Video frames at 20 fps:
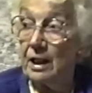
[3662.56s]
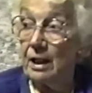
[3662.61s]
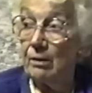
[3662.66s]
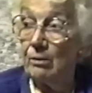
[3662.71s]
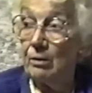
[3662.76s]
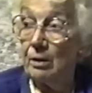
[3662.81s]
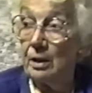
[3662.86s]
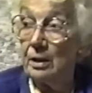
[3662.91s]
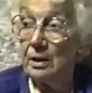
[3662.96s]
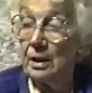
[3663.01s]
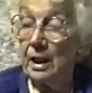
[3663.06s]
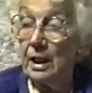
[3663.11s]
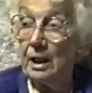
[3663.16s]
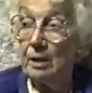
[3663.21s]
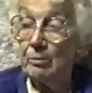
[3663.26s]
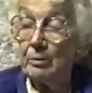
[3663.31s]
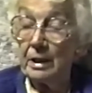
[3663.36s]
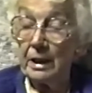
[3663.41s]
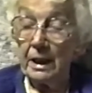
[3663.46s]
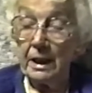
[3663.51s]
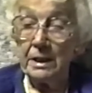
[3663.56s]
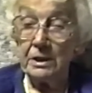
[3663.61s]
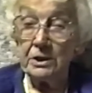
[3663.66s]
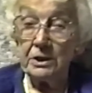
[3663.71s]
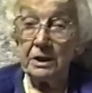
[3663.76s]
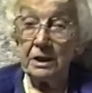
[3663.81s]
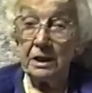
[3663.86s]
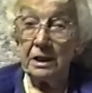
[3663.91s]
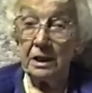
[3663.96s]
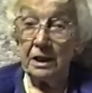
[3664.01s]
down where Albert
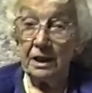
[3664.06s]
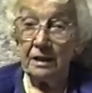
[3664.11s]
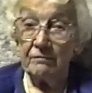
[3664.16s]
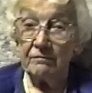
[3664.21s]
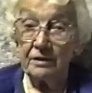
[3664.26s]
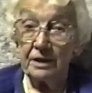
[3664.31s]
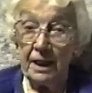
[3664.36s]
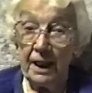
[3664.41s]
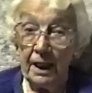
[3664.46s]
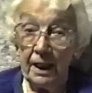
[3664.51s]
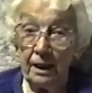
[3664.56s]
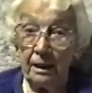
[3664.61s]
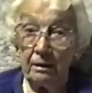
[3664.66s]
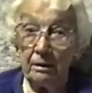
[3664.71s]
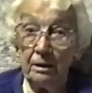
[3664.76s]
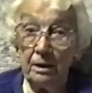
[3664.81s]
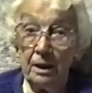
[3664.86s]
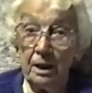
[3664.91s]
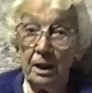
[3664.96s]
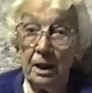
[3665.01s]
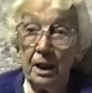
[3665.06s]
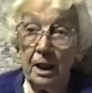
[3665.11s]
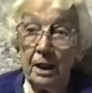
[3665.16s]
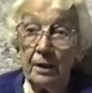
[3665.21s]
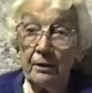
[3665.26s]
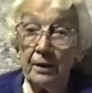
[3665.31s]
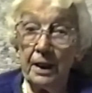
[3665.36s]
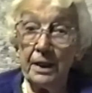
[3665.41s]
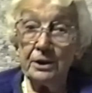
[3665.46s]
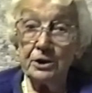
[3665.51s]
Esty lives now,
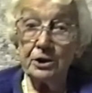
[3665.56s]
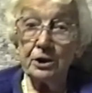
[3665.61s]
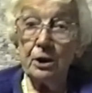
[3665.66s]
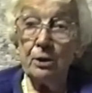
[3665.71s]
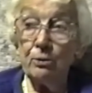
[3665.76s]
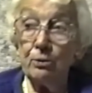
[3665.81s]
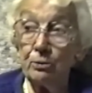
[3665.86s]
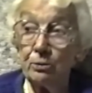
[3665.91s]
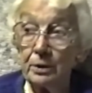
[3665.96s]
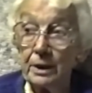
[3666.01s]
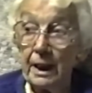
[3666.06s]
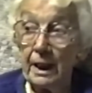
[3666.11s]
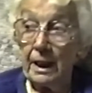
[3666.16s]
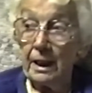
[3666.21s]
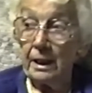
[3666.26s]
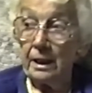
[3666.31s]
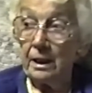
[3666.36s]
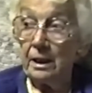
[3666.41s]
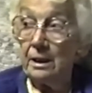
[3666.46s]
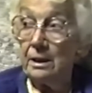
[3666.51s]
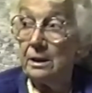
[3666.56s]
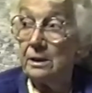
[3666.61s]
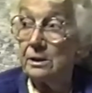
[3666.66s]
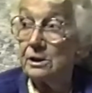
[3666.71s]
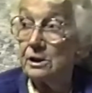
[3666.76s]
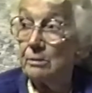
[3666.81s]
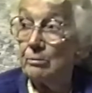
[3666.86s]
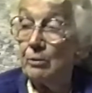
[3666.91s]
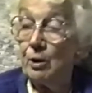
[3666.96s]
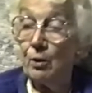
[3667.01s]
they sold Daddy
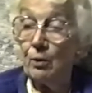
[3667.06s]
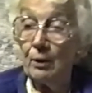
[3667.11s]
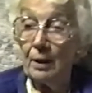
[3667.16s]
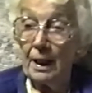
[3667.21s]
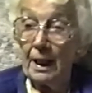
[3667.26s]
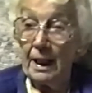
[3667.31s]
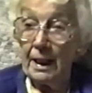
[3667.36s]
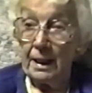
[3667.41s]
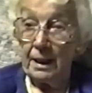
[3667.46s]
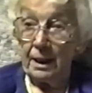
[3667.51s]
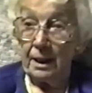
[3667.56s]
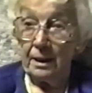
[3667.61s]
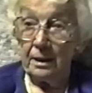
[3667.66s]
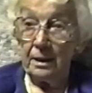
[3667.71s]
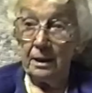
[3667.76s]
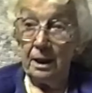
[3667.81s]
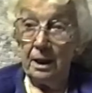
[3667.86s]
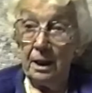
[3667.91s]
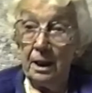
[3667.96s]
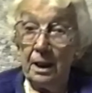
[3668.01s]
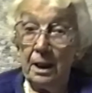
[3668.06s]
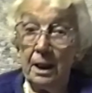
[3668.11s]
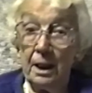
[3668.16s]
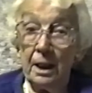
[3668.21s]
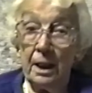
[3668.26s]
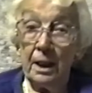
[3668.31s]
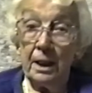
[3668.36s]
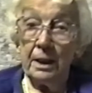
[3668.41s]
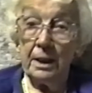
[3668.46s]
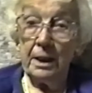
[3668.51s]
some more land,
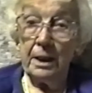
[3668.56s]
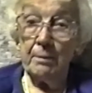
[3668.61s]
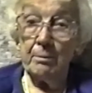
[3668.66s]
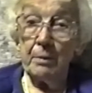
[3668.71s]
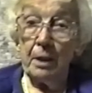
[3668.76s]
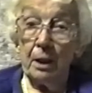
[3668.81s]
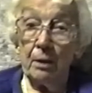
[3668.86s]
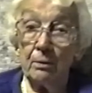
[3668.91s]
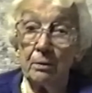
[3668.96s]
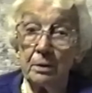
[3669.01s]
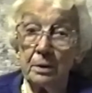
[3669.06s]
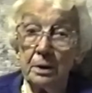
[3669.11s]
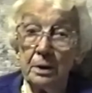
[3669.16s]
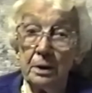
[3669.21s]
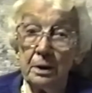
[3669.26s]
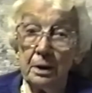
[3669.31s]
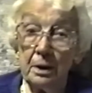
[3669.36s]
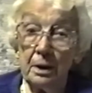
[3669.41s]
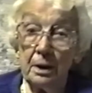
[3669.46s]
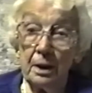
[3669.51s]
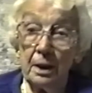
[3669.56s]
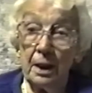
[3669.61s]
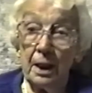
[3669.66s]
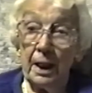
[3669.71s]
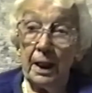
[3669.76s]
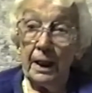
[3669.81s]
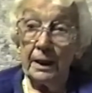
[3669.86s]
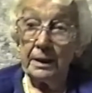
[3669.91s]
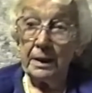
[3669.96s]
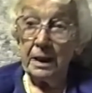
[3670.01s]
and he bought,
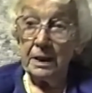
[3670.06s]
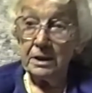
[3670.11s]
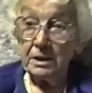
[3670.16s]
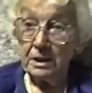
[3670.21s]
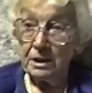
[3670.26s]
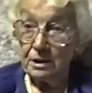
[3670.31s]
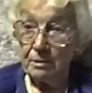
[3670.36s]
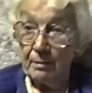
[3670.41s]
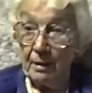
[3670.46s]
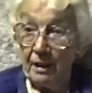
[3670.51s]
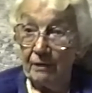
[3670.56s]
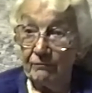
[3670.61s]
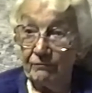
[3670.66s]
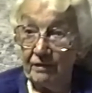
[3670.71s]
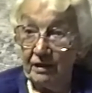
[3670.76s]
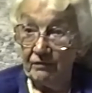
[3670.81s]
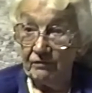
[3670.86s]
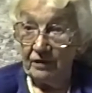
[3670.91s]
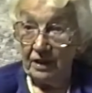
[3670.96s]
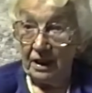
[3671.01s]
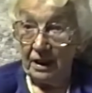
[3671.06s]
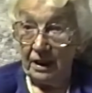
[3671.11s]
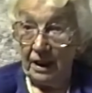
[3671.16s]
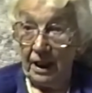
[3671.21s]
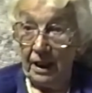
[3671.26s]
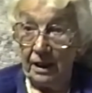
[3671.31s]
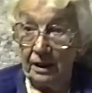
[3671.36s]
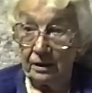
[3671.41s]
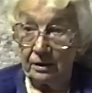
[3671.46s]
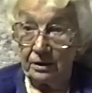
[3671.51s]
I guess there's about 15
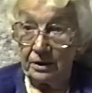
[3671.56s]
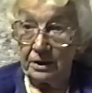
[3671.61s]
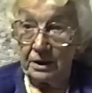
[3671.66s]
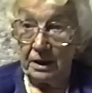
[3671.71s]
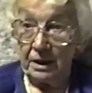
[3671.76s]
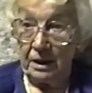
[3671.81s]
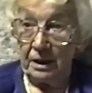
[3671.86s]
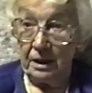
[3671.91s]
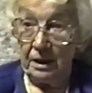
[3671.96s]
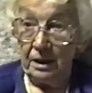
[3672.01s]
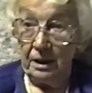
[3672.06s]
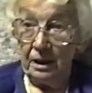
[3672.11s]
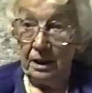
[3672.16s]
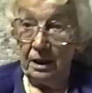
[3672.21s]
acres in it.